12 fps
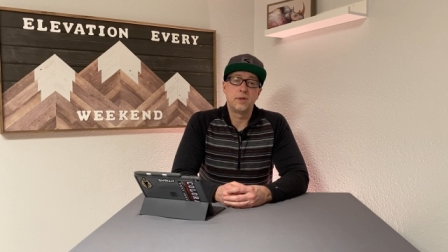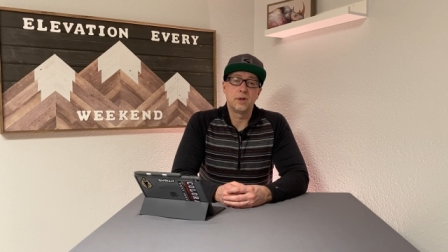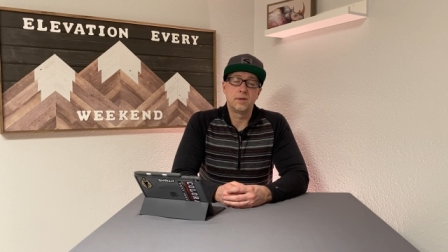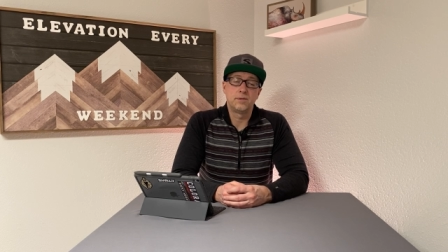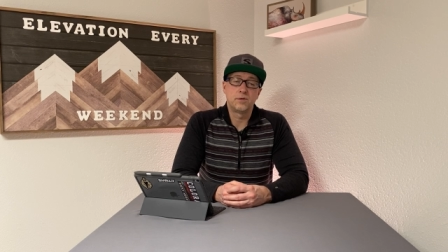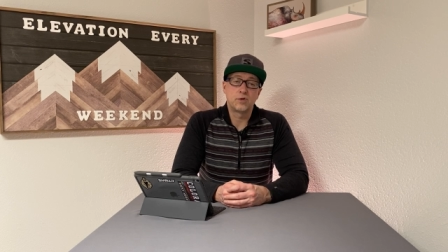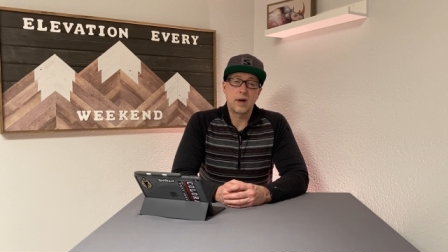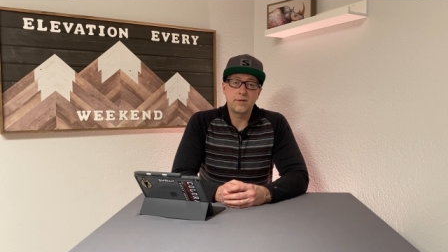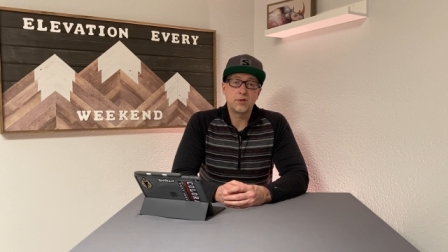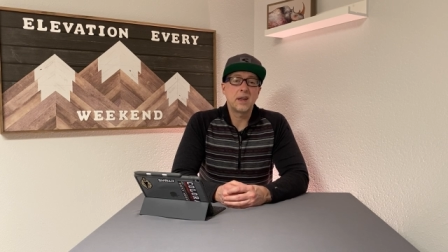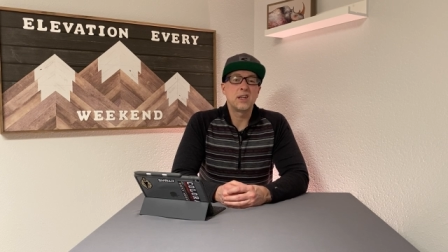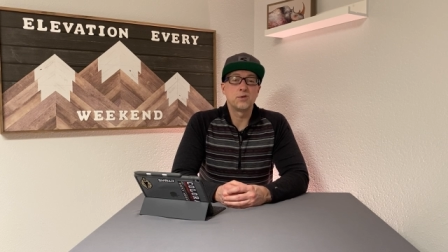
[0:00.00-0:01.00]
The
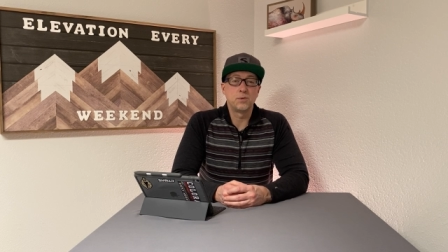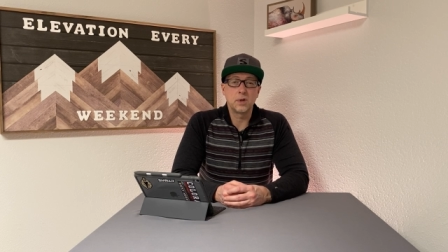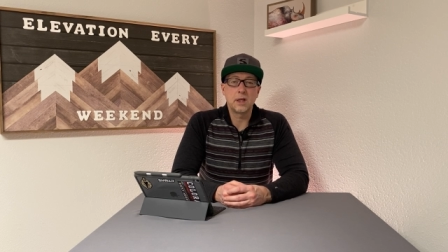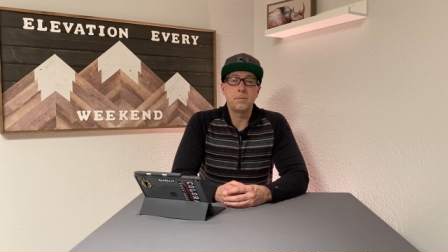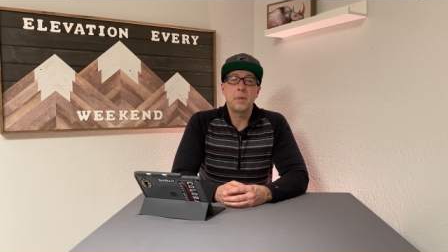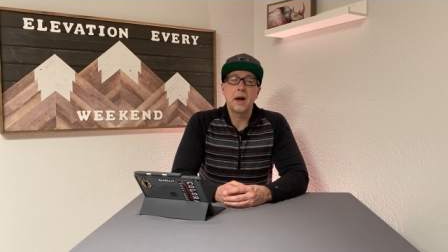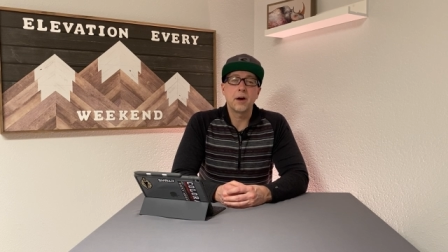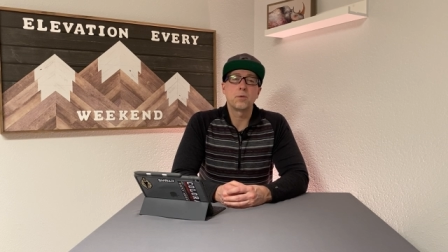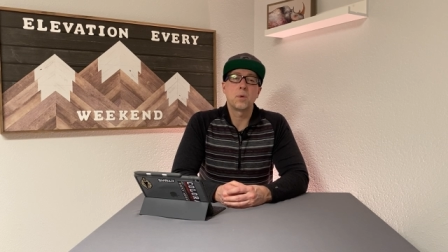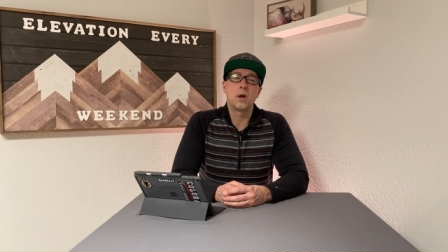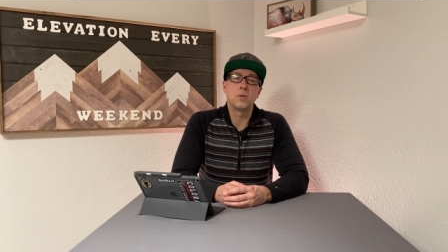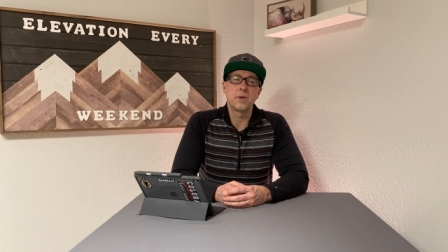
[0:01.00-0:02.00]
drivetrain is really paired
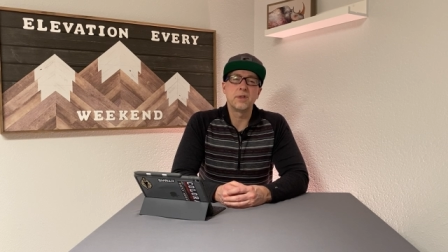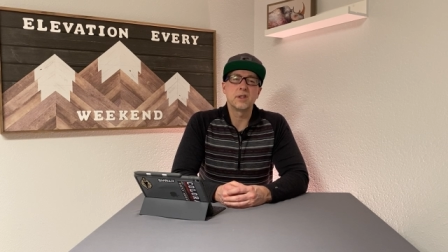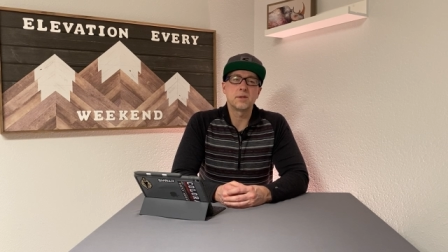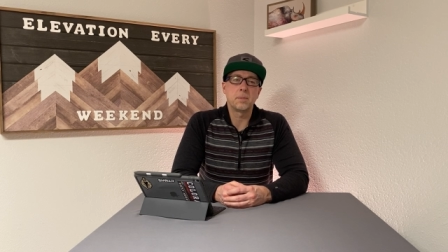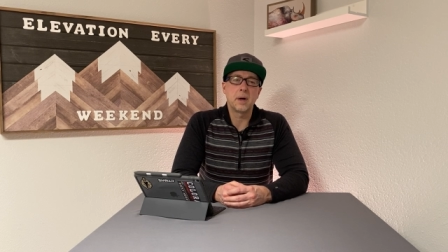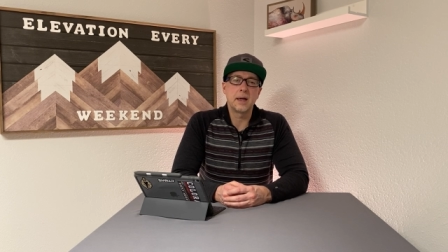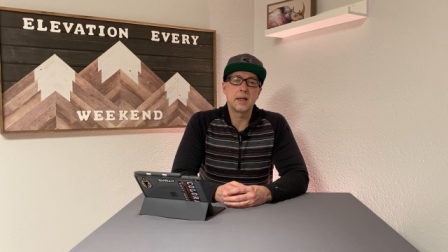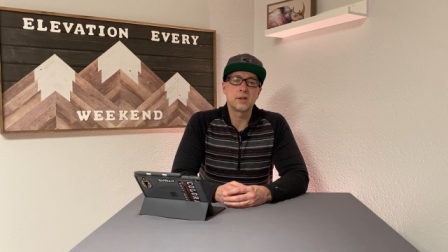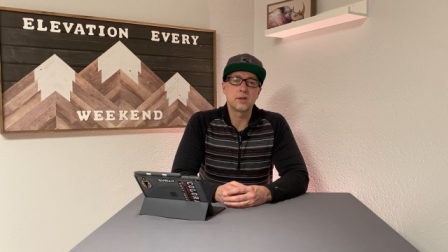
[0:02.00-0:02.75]
well with this bike,